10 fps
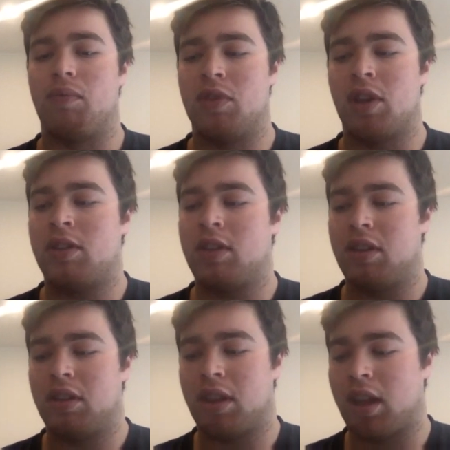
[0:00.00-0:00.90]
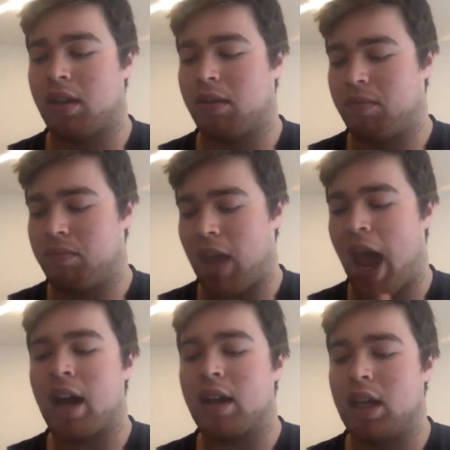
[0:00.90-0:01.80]
Just the
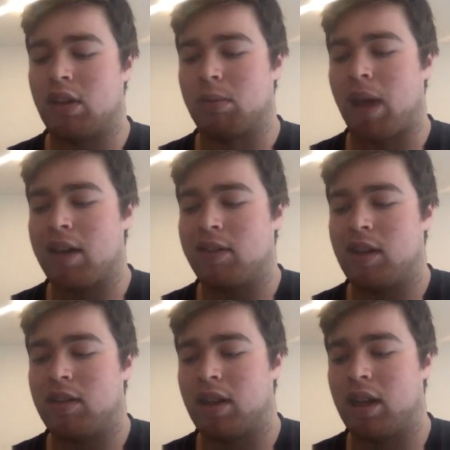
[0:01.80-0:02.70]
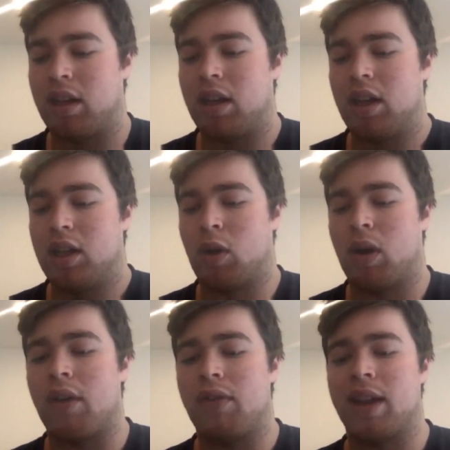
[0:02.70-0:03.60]
accolades from last season and going
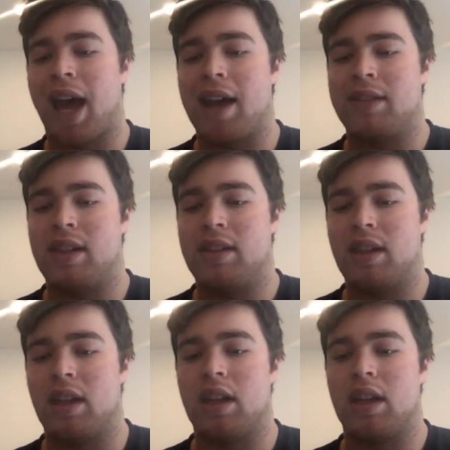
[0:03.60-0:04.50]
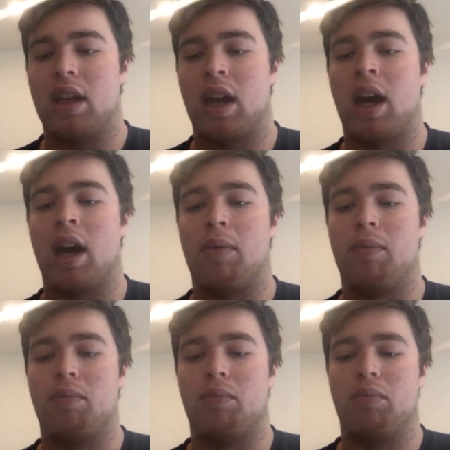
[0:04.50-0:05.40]
off of last season,
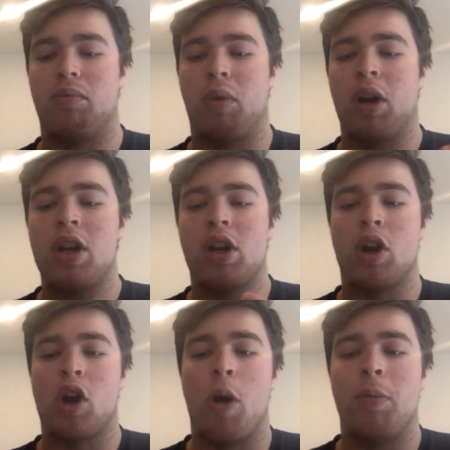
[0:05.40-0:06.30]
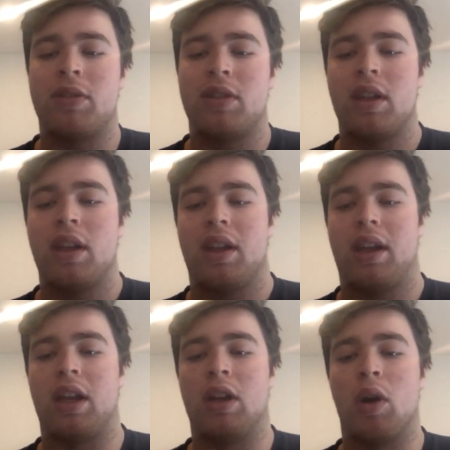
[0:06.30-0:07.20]
what are your hopes
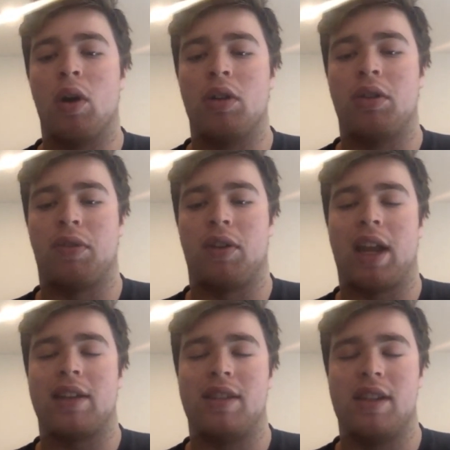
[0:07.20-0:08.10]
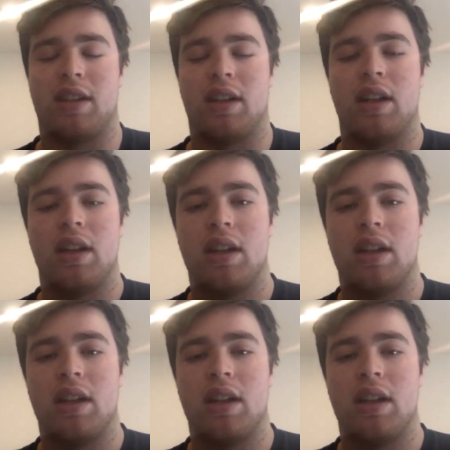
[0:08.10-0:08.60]
and goals for next season?